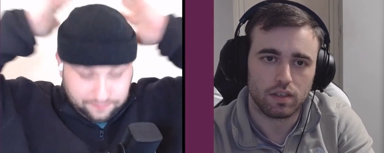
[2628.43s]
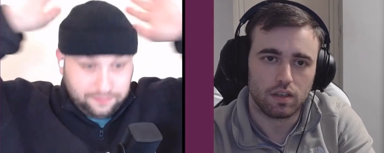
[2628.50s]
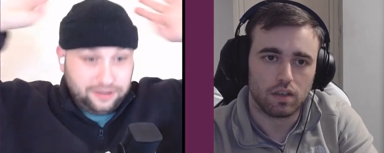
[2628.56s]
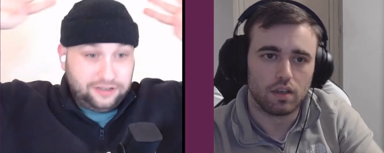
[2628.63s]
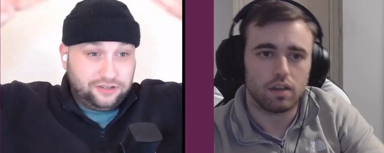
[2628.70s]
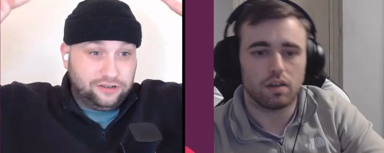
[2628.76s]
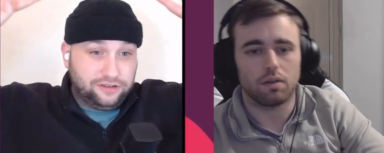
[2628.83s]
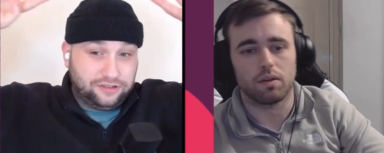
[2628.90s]

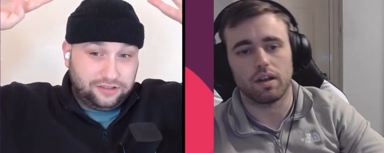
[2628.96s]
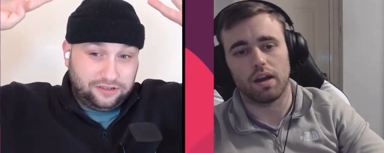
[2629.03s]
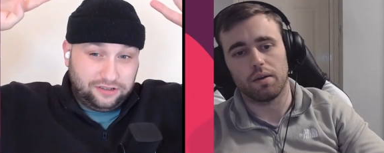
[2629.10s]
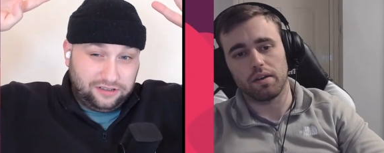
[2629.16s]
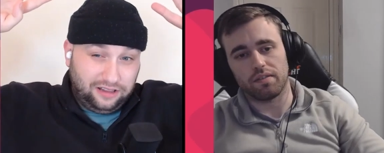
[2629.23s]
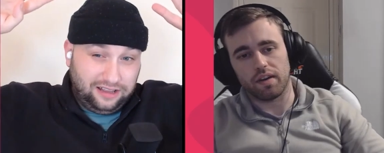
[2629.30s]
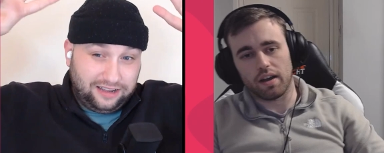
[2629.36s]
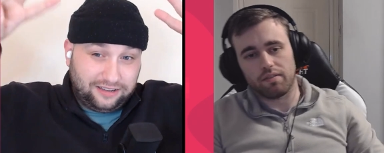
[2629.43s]
Speaker 1: Make sure to
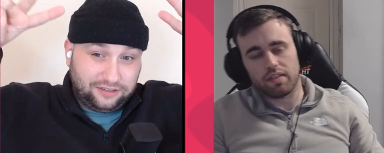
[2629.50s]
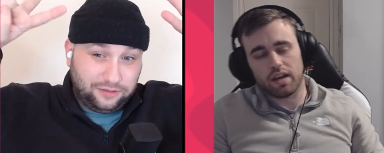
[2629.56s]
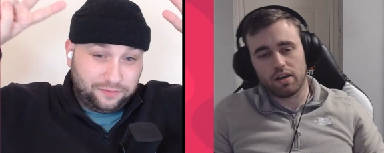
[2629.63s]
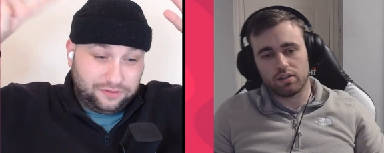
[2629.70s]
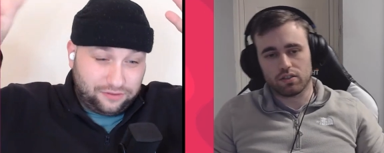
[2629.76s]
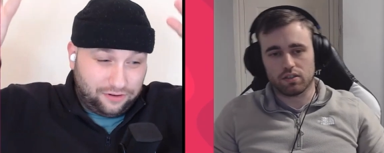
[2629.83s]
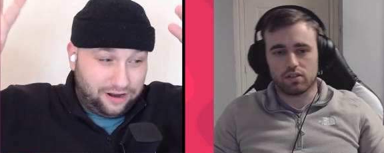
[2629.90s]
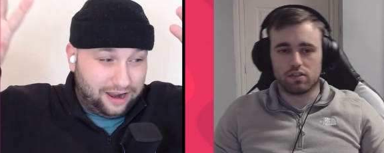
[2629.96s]
we're like,
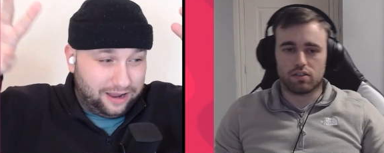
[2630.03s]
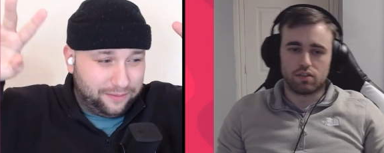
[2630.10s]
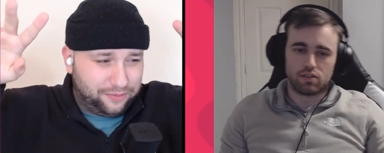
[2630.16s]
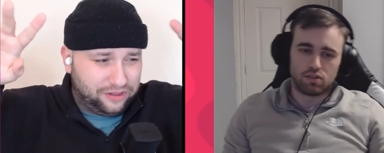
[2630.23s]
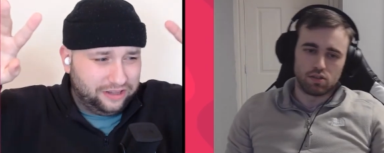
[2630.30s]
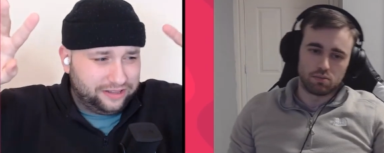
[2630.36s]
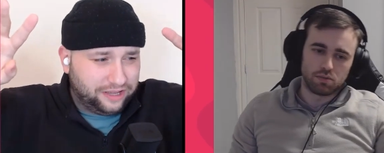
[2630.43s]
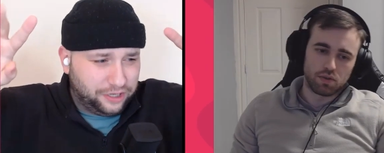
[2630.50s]
subscribe,
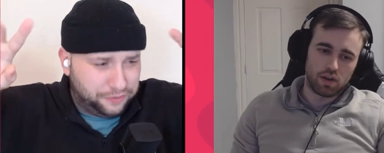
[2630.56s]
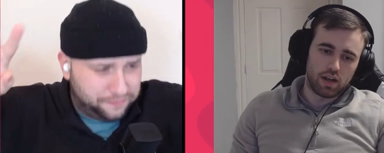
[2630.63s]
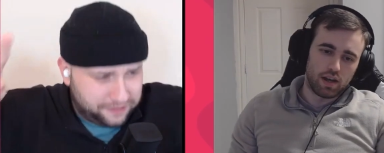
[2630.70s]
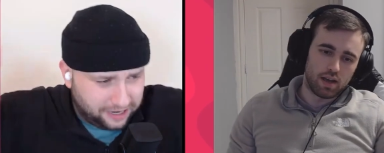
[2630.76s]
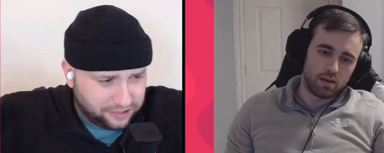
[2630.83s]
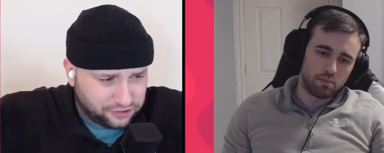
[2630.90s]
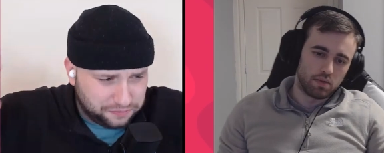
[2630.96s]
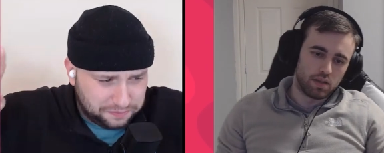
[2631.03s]
click that
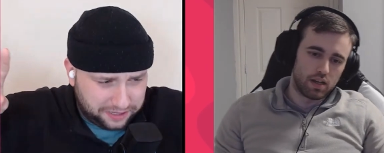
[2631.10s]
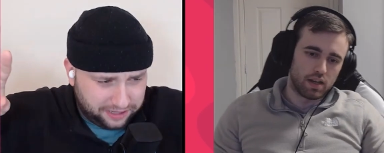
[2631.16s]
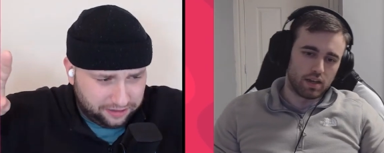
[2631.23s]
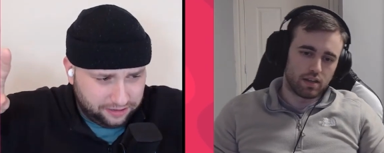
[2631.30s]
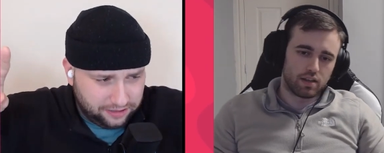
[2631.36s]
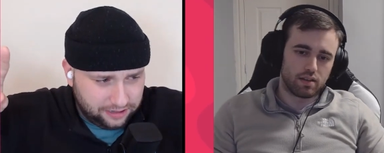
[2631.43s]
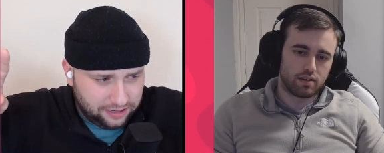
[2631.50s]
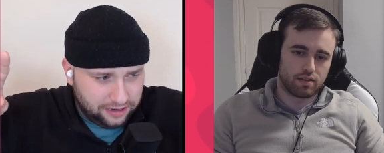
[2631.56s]
notification right,
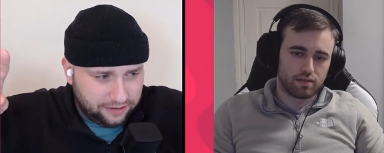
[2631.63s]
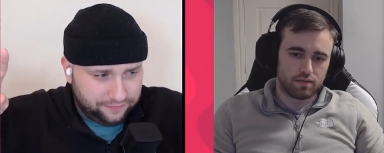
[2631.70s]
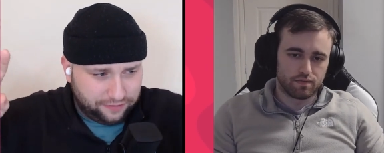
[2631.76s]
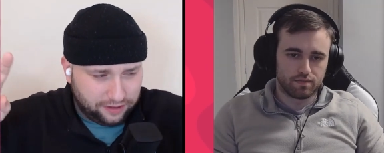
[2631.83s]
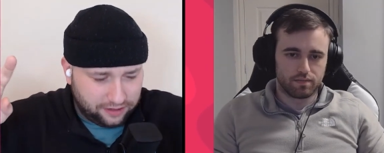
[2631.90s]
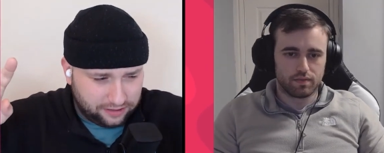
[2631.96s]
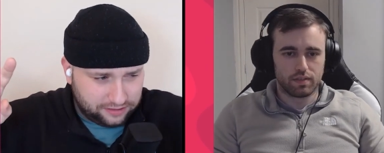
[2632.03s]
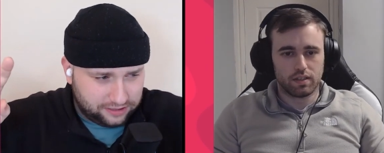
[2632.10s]
bell right.
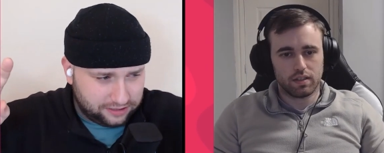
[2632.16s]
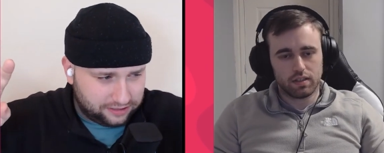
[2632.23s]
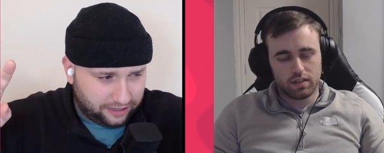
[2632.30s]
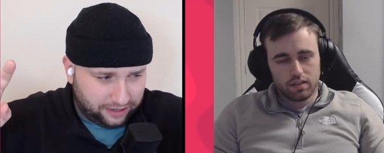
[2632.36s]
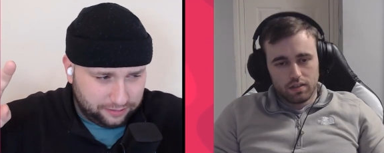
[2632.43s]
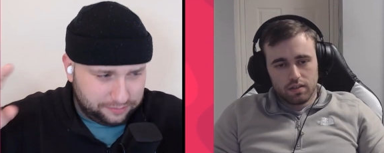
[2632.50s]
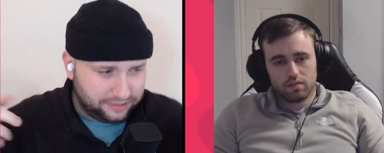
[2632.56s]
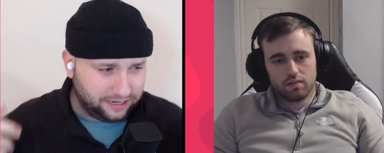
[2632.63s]
for to
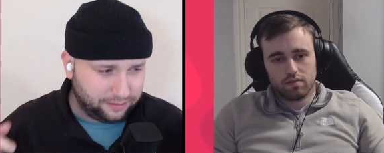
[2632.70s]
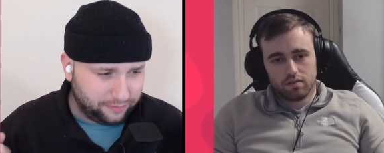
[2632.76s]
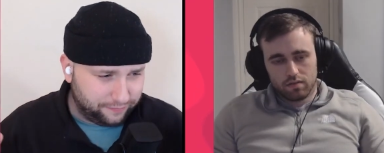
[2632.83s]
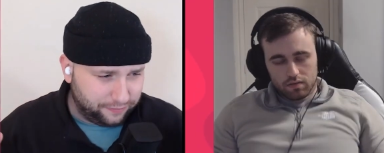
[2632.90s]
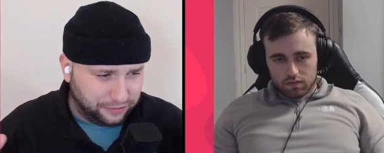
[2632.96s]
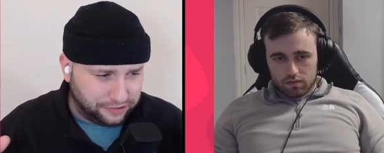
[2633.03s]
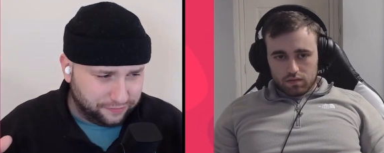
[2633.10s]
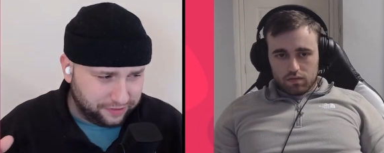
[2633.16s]
stay up to date with
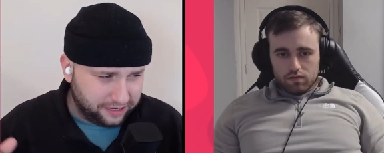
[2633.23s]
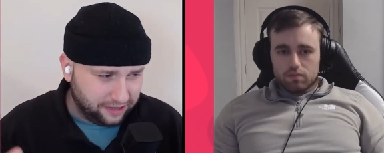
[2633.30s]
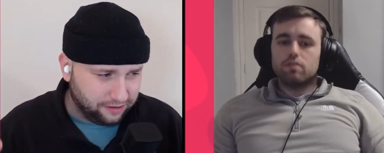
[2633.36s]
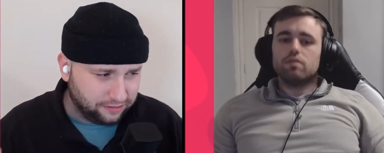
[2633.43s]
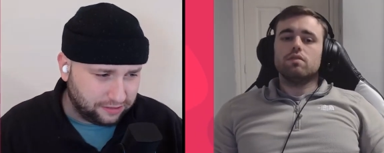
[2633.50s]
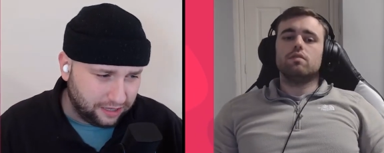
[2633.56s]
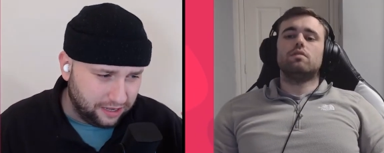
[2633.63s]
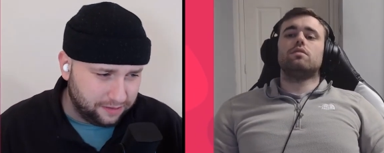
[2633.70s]
future
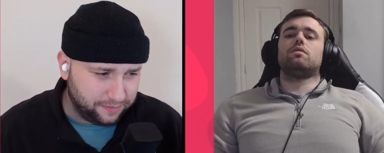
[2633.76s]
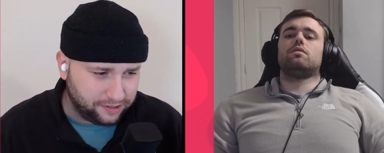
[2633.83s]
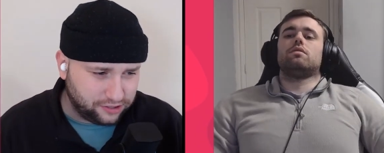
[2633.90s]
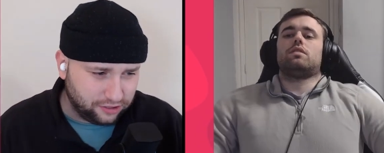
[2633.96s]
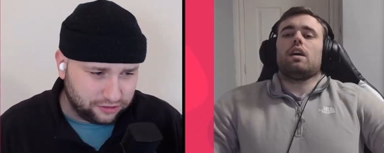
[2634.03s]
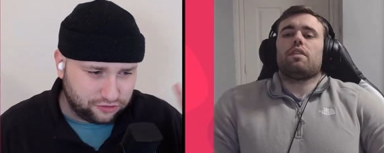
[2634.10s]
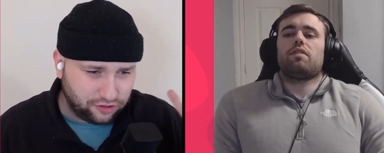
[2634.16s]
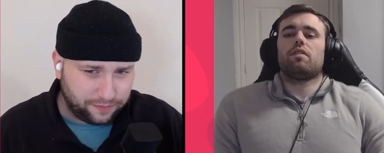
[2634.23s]
videos. Make
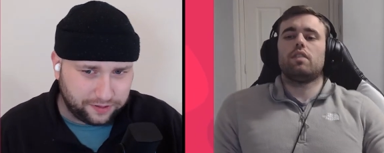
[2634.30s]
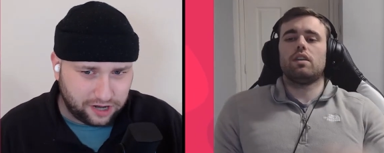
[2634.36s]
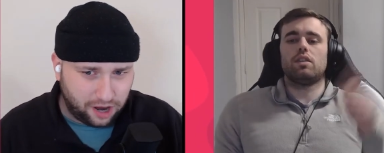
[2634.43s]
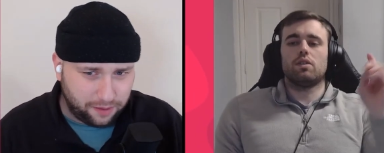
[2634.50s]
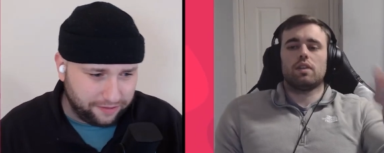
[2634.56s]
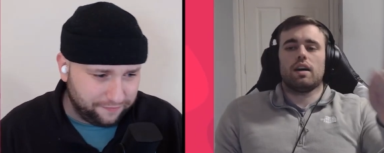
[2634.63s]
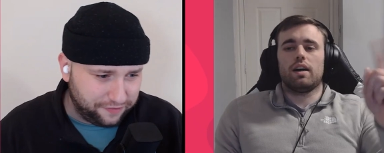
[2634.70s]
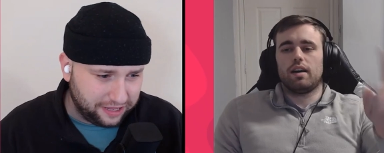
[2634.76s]
sure to Definitely drop a
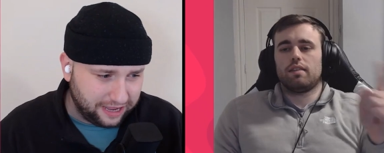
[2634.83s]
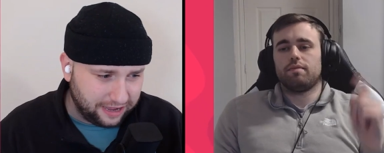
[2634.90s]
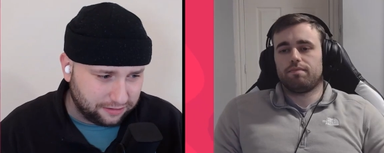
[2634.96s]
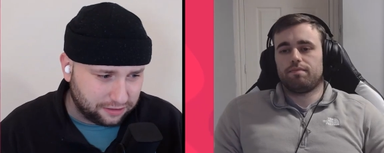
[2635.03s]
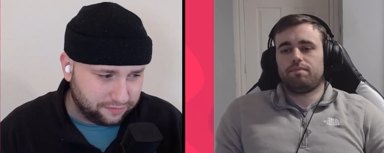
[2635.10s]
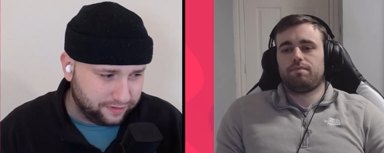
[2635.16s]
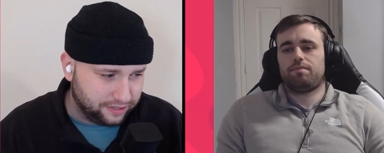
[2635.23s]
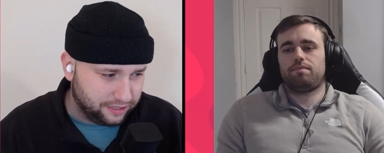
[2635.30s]
comment for the
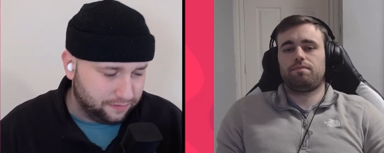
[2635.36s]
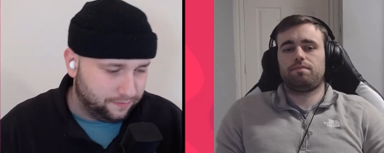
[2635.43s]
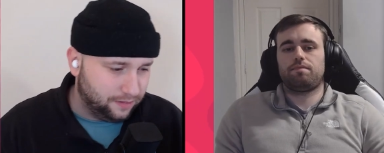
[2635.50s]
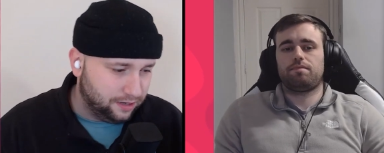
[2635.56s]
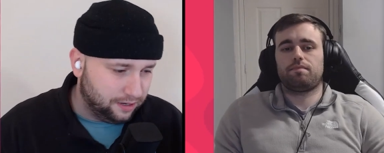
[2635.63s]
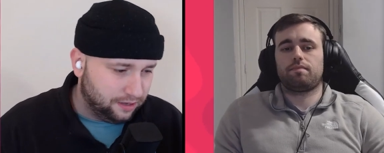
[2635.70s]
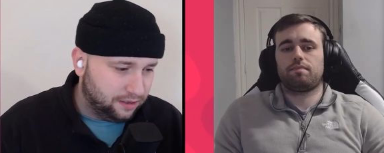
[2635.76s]
algorithm.